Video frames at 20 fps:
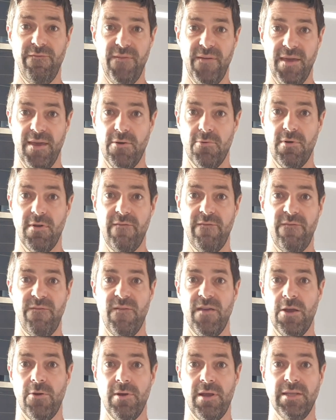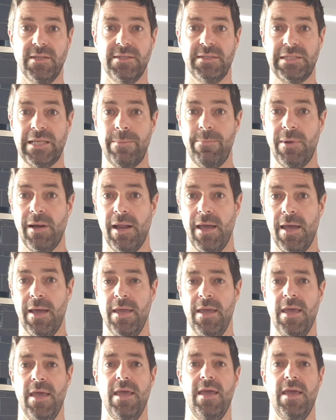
very, very similar